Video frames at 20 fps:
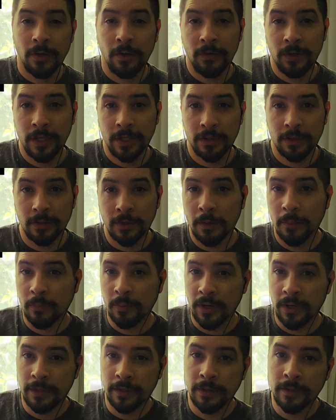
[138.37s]
his little
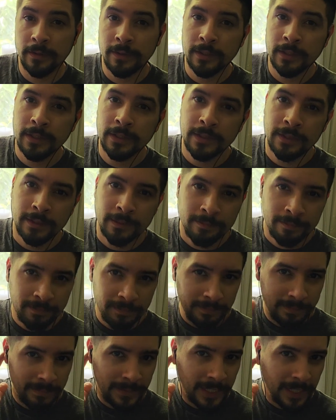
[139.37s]
brother
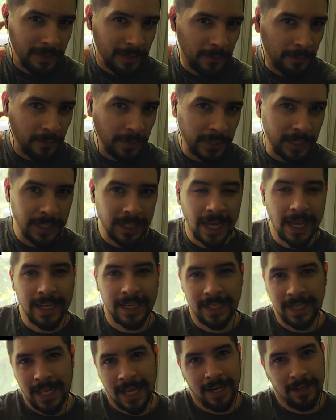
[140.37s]
isn't really
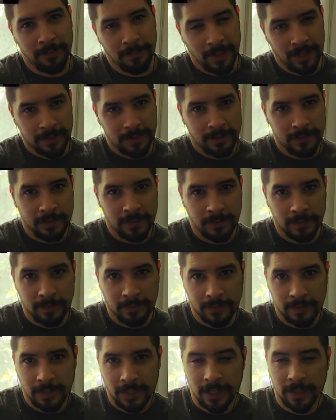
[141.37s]
liking that as much.
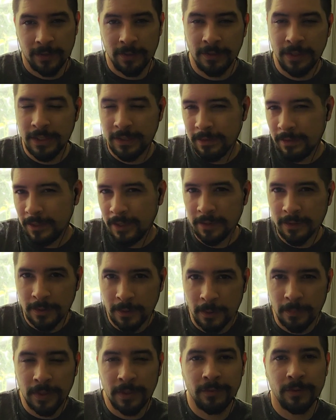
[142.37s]
So he's a
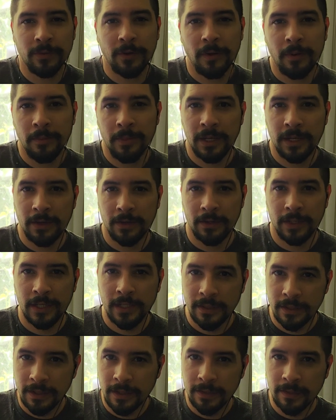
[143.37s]
little bit of a troublemaker.
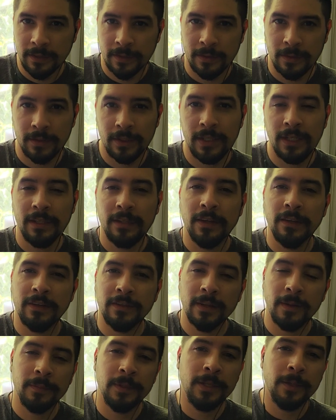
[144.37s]
He does
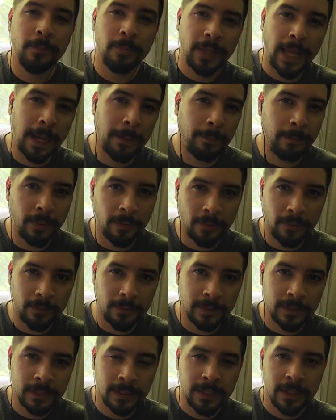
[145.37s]
something to Black
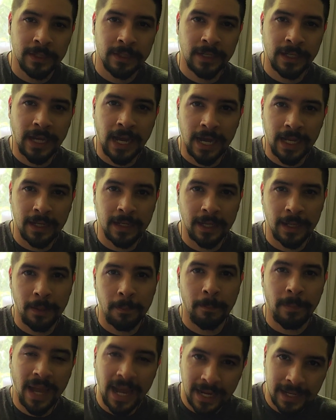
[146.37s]
Bolt to kind of get
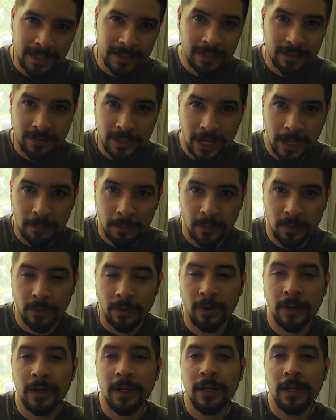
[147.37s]
him back in the chamber.